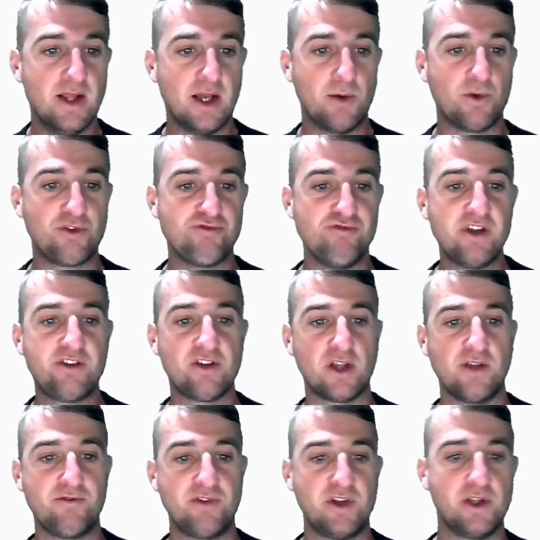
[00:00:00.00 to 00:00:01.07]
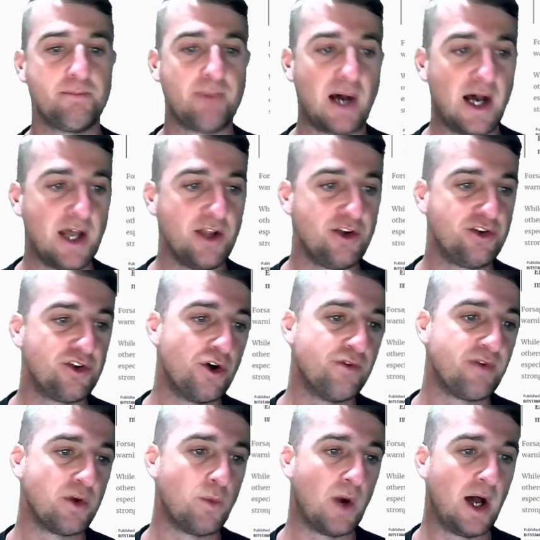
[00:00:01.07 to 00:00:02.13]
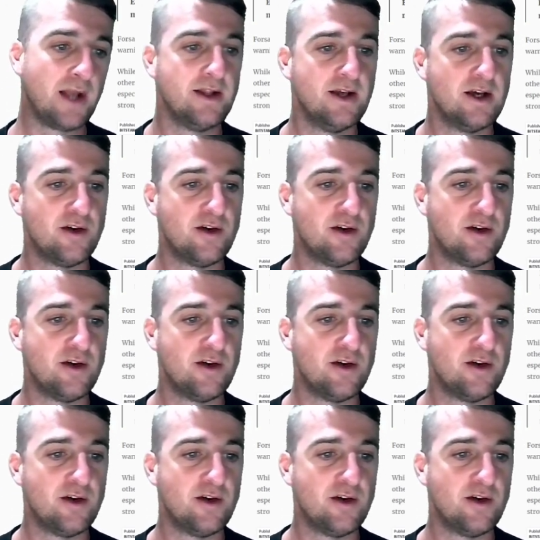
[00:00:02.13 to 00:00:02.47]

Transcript: it was recently revealed by Dovey Wan,